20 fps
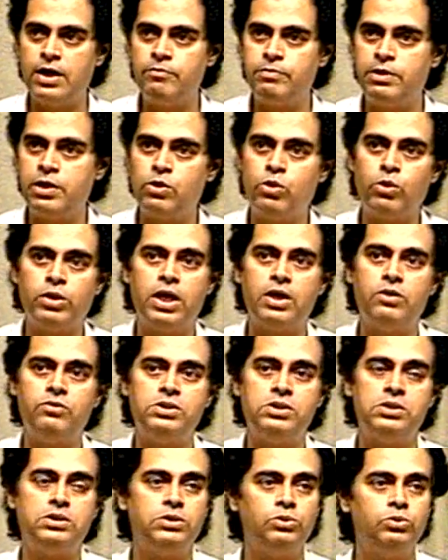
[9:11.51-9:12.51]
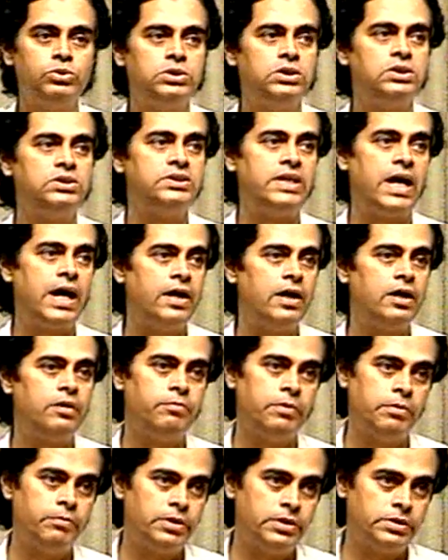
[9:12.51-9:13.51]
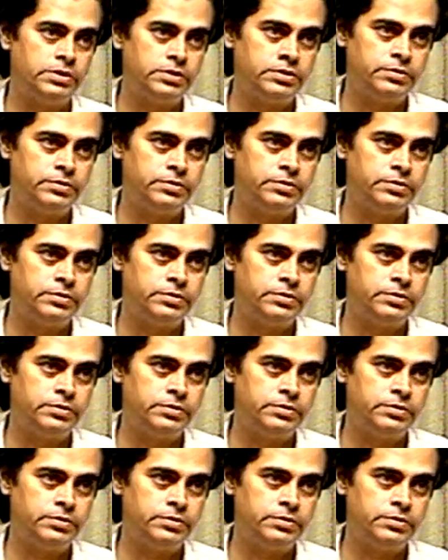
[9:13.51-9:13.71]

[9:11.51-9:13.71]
decoder which is used in standard memories.